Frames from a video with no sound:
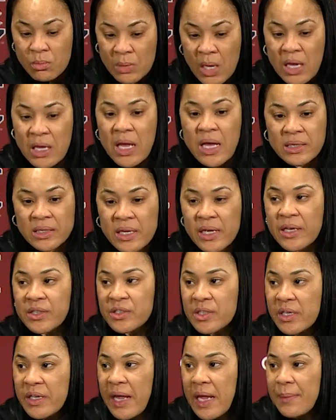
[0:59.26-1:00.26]
I did.
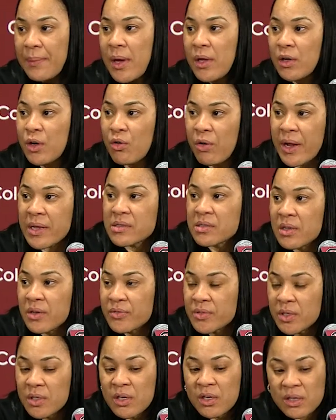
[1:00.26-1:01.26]
She came out aggressive.
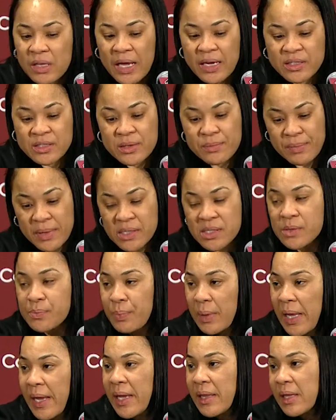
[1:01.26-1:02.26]
She looked like she missed
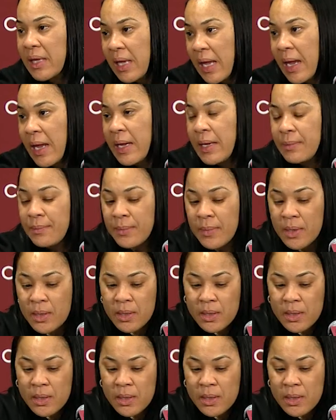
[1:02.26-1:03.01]
playing the game.